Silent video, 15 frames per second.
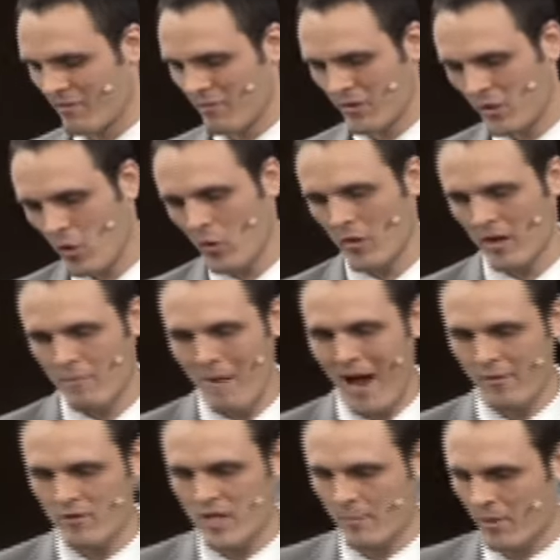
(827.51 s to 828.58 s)
Let's go there.
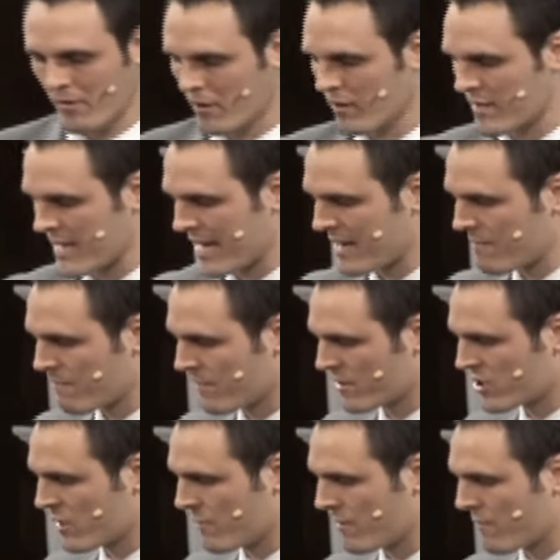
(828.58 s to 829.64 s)
Matthew chapter 13,
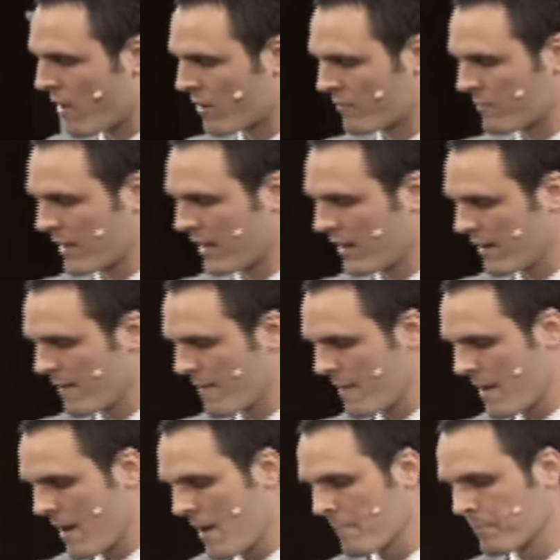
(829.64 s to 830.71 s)
shouldn't be far from there.
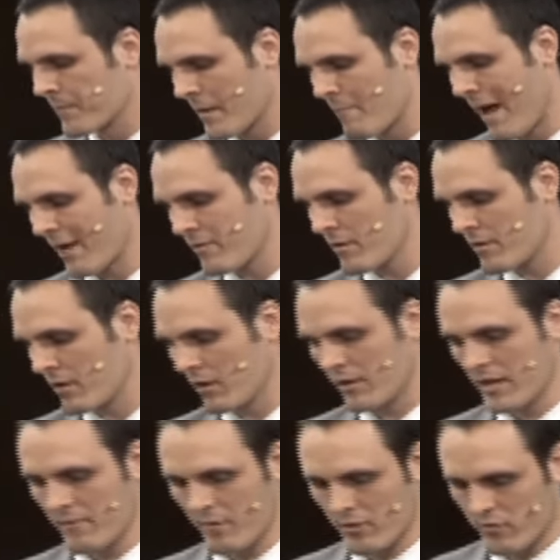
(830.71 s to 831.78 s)
Matthew
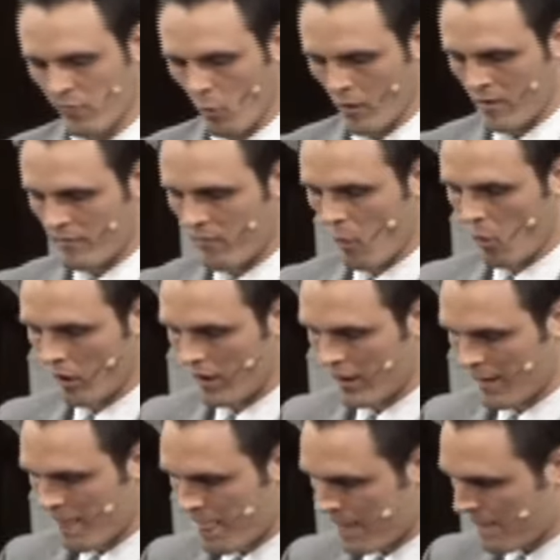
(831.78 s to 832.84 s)
13, verse 44
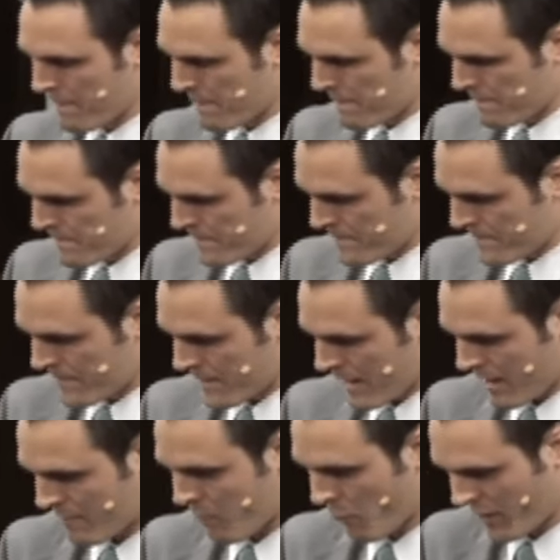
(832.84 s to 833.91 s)

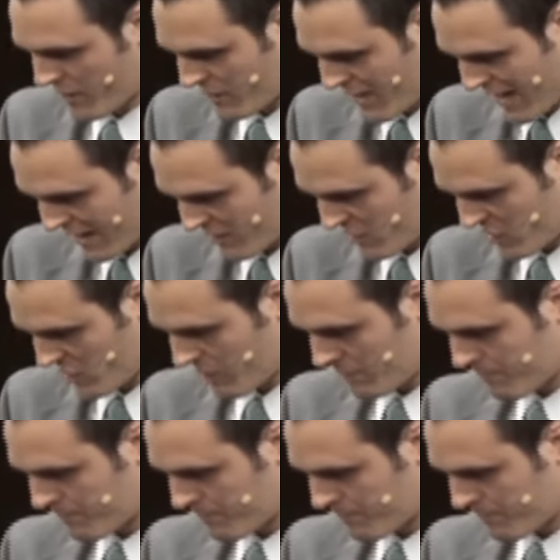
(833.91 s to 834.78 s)
and 46.